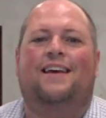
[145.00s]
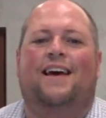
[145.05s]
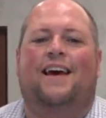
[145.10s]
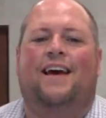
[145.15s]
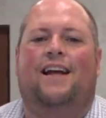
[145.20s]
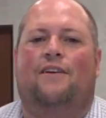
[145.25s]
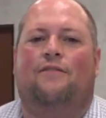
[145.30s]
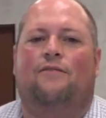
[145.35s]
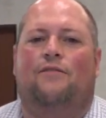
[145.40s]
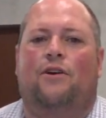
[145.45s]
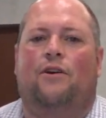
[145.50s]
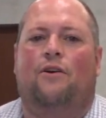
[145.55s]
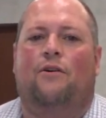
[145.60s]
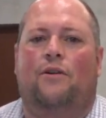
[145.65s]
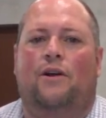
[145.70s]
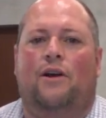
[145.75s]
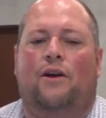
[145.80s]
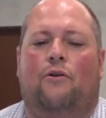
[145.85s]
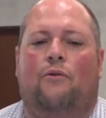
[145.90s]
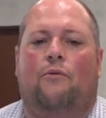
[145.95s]
And if you go
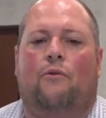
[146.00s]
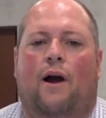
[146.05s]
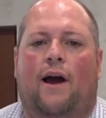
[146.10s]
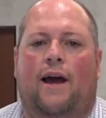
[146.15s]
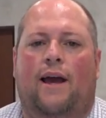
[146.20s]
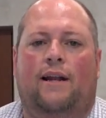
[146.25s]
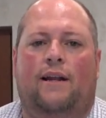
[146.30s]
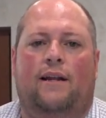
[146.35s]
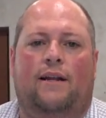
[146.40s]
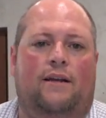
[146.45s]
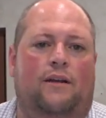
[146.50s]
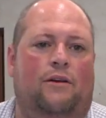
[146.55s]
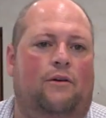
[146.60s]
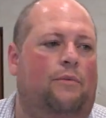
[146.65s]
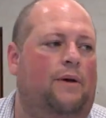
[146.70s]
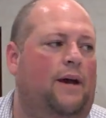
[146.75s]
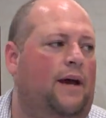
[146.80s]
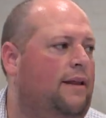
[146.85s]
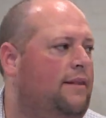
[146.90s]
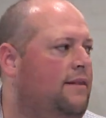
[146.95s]
to your right, you'll
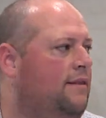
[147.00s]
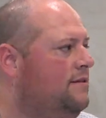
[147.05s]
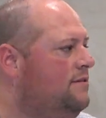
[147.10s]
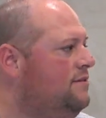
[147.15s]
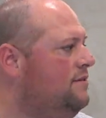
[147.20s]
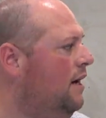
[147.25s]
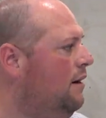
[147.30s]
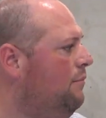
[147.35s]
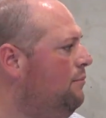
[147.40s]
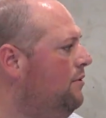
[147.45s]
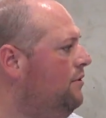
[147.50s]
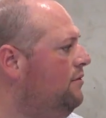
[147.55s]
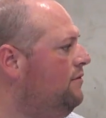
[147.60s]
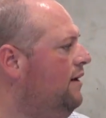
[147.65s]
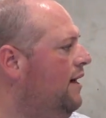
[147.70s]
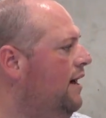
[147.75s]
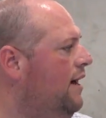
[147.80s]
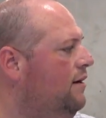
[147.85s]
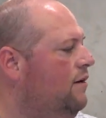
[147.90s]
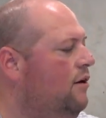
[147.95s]
be at the
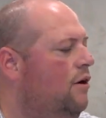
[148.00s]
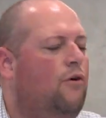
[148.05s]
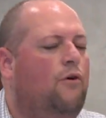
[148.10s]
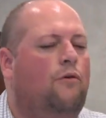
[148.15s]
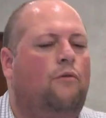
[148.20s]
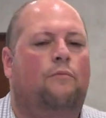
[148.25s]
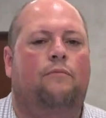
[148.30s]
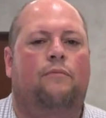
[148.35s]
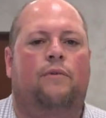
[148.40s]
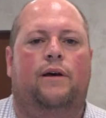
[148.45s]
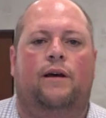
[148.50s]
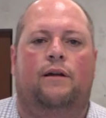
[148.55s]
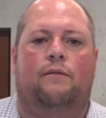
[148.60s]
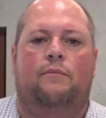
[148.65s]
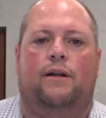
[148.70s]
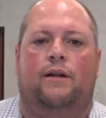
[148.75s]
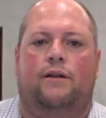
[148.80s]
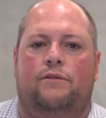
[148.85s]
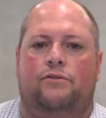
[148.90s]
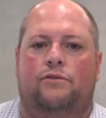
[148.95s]
Cypress at Home
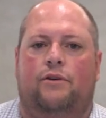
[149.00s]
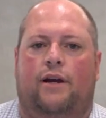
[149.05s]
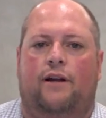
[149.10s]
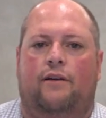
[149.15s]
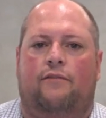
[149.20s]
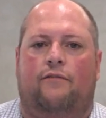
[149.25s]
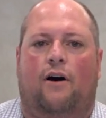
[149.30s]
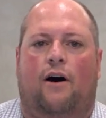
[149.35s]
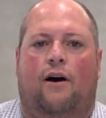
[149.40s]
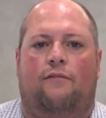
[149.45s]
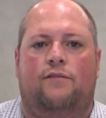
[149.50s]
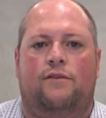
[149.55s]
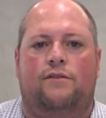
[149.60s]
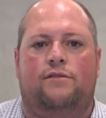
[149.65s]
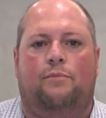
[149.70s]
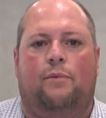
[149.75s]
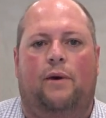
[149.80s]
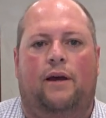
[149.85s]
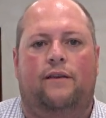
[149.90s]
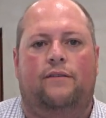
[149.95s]
Administrative Office
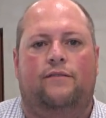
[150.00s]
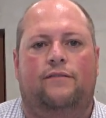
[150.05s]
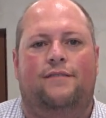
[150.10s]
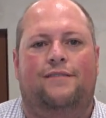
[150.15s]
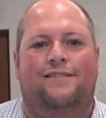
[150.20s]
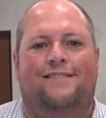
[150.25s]
space.